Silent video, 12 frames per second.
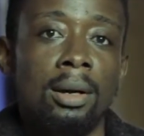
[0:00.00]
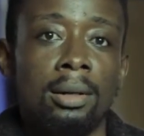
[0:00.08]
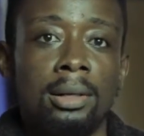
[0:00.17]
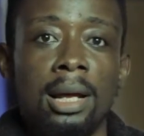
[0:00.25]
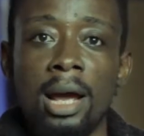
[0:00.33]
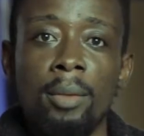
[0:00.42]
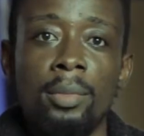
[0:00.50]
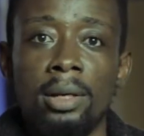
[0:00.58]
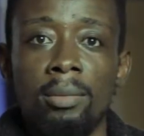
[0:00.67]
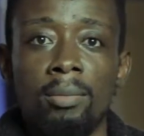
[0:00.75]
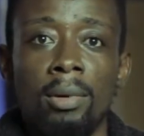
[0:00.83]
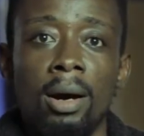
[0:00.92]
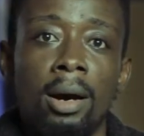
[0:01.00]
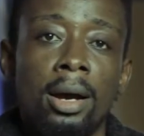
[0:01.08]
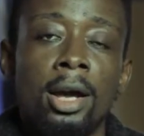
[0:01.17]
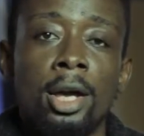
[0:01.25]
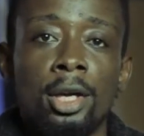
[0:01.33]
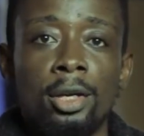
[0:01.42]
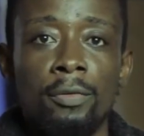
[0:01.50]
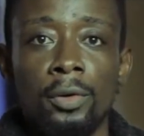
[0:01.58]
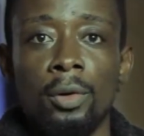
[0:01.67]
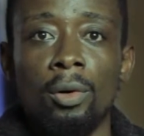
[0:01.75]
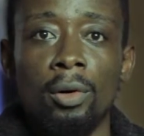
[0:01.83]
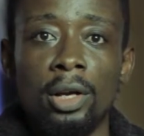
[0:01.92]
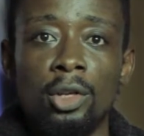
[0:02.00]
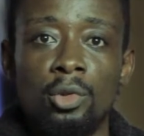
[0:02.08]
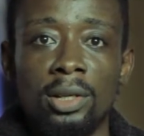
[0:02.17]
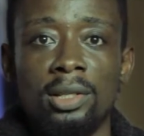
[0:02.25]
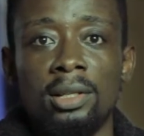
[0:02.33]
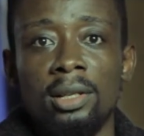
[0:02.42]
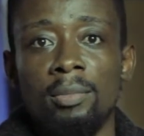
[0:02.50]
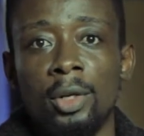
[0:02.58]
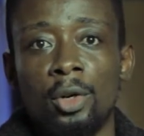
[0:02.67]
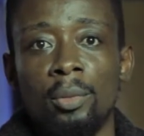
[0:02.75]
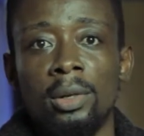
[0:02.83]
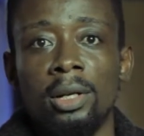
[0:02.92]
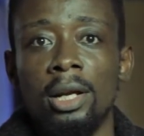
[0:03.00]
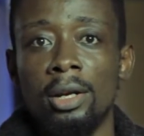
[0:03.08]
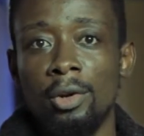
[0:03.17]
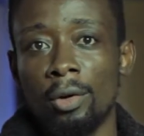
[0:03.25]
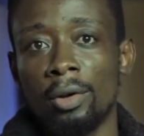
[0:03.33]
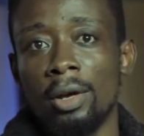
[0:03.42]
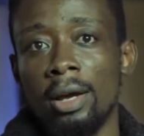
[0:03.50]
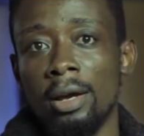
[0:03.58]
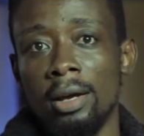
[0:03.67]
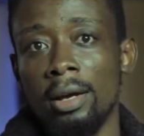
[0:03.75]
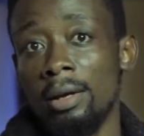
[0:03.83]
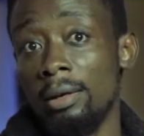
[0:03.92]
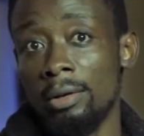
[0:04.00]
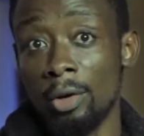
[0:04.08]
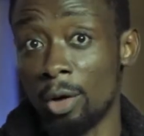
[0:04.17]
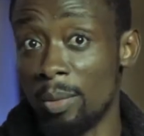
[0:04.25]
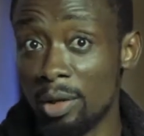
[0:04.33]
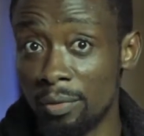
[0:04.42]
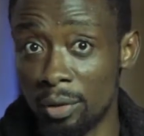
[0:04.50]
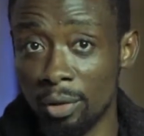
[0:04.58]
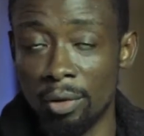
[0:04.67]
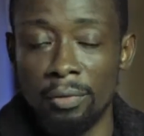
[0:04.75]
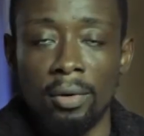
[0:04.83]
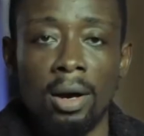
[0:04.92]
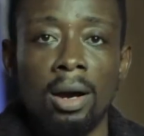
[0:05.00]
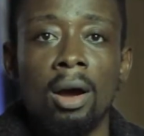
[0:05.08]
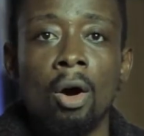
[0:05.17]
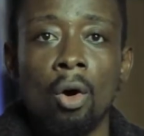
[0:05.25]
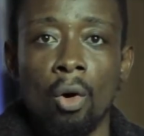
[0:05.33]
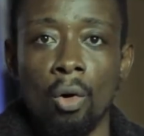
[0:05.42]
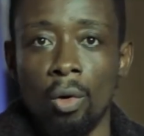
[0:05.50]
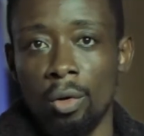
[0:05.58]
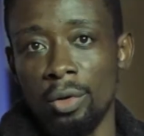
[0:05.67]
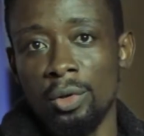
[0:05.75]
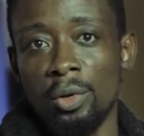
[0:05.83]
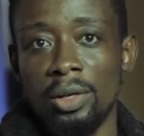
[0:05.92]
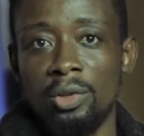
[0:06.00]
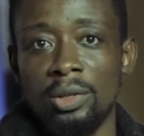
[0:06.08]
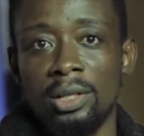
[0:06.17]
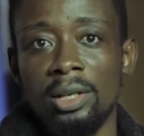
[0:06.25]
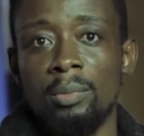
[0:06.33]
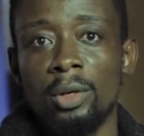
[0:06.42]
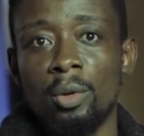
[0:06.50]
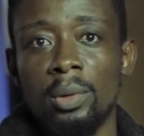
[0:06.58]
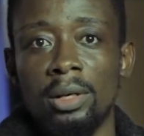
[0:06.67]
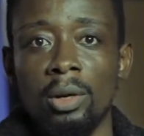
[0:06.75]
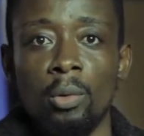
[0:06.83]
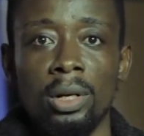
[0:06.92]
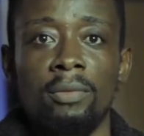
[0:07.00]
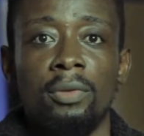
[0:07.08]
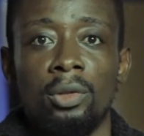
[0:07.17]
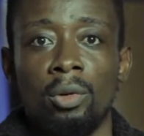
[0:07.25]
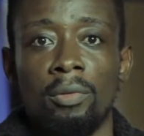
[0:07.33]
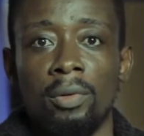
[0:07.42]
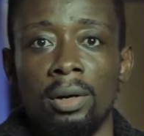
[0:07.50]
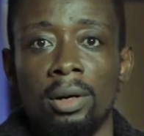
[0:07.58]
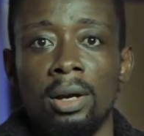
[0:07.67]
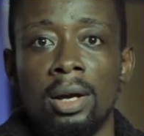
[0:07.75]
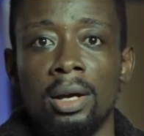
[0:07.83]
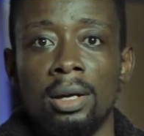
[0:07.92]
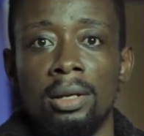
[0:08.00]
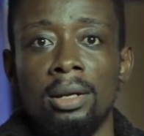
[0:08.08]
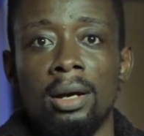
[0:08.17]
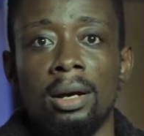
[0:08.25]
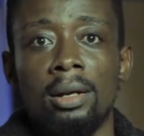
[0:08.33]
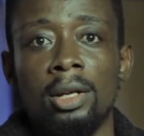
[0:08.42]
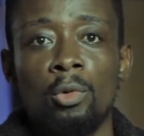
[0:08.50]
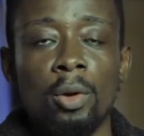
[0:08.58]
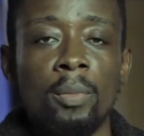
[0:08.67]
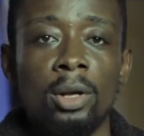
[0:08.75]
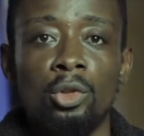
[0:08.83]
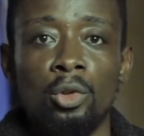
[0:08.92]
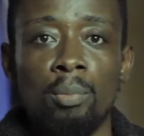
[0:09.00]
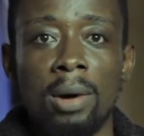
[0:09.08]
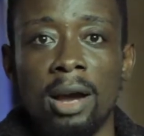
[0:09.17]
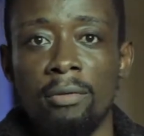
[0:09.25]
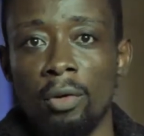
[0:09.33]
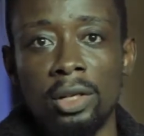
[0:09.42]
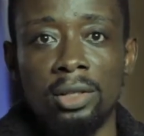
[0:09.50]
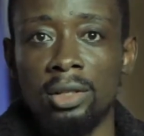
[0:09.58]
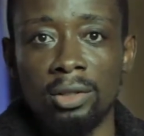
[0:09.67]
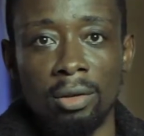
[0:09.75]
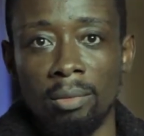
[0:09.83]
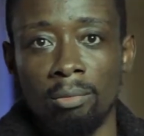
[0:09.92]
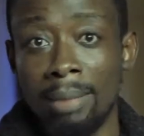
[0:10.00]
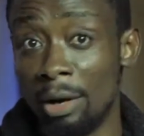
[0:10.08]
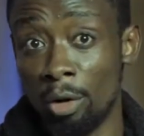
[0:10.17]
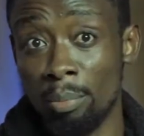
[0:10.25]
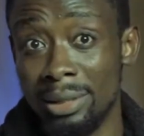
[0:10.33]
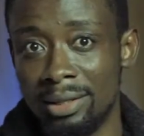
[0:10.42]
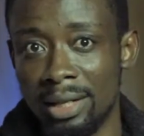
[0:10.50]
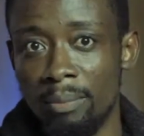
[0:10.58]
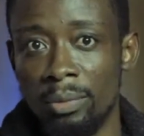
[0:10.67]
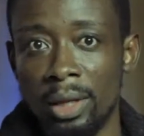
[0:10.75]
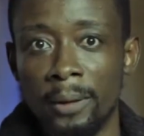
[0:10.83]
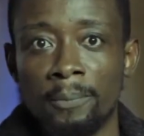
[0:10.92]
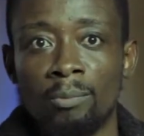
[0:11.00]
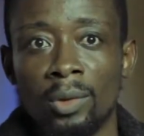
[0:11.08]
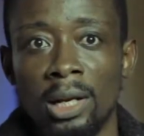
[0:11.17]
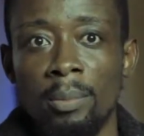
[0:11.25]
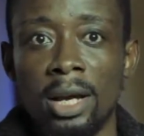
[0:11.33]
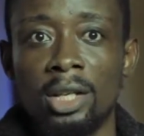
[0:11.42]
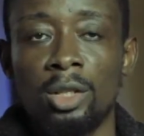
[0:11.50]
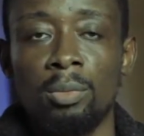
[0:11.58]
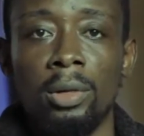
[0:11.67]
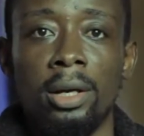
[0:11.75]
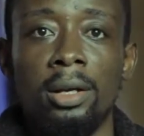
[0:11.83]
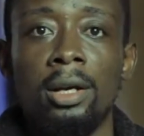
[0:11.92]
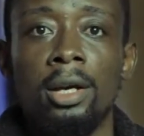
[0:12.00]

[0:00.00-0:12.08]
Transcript: That I mean by, if you're interested in becoming a documentary photographer, or you're interested in becoming a wedding photographer, the equipment you buy for each might not be the same thing. Let me explain.